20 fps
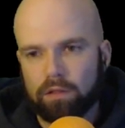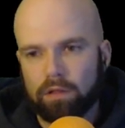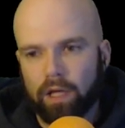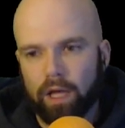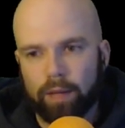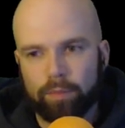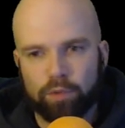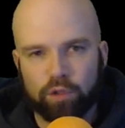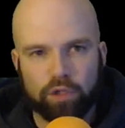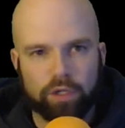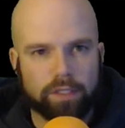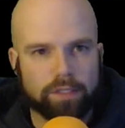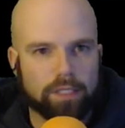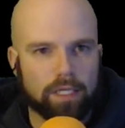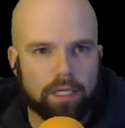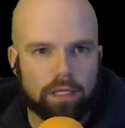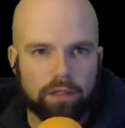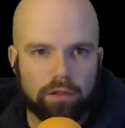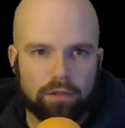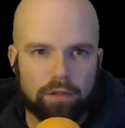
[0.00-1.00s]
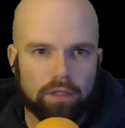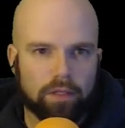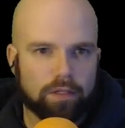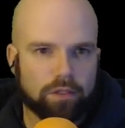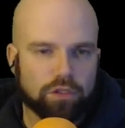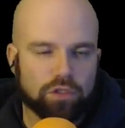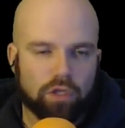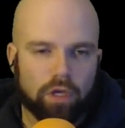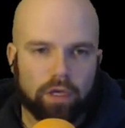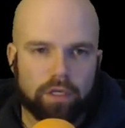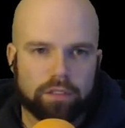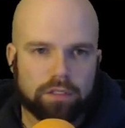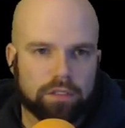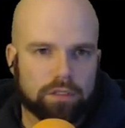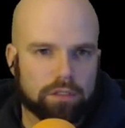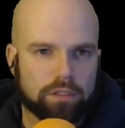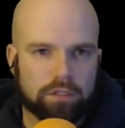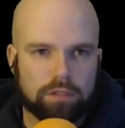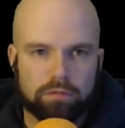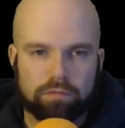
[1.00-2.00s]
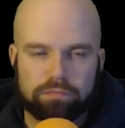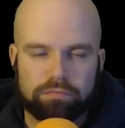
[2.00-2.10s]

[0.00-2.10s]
I'm gonna take the exhausts,